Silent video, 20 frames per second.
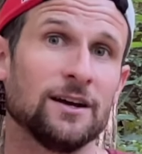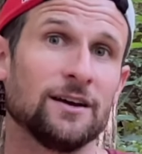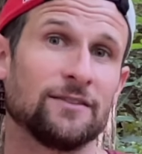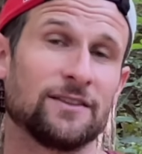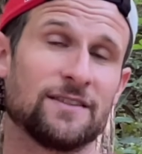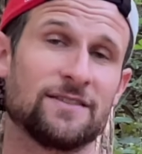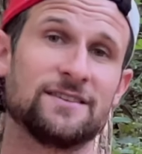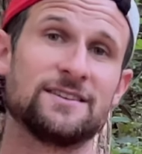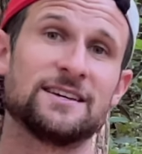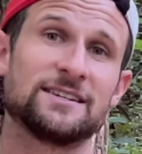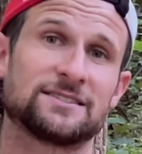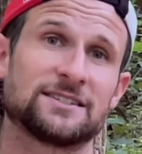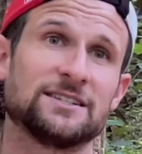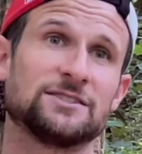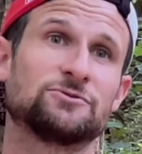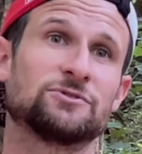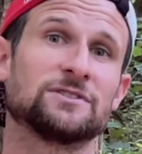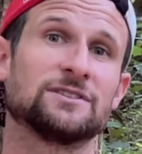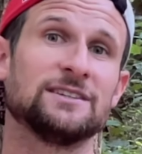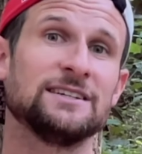that the disc
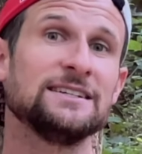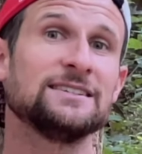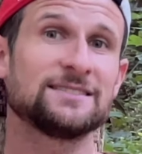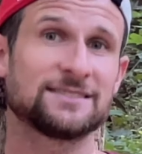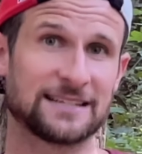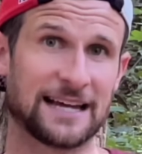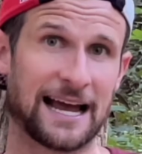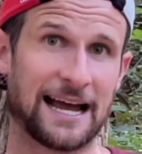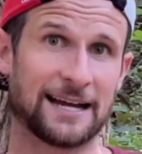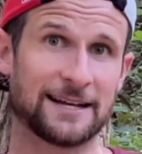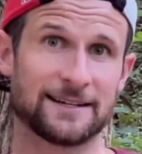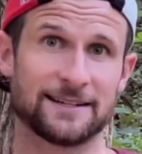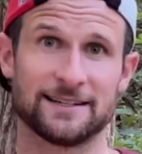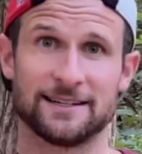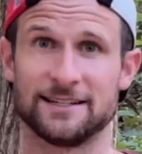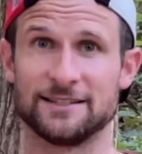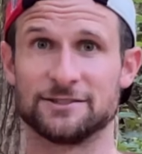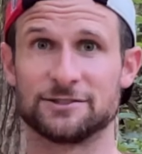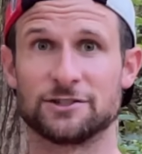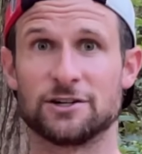is released at
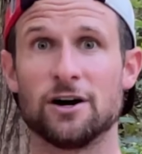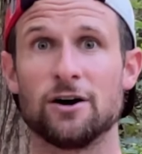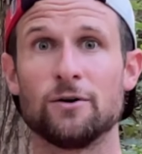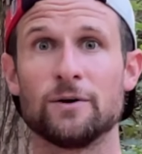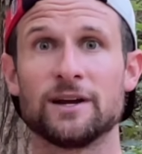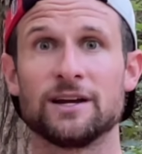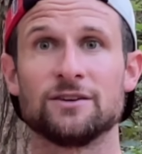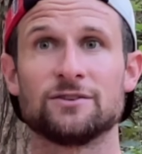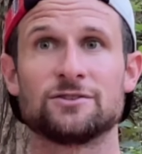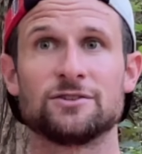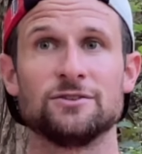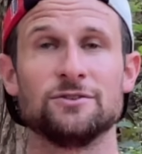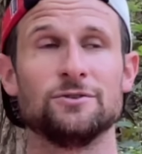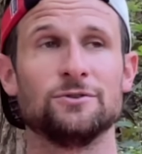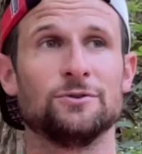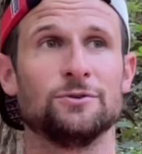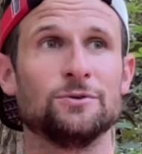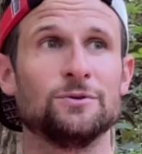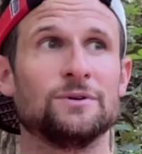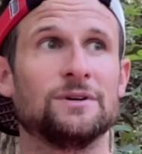is going
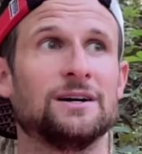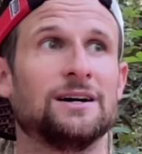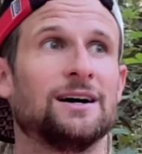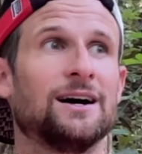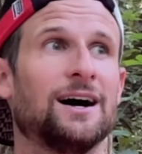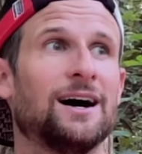to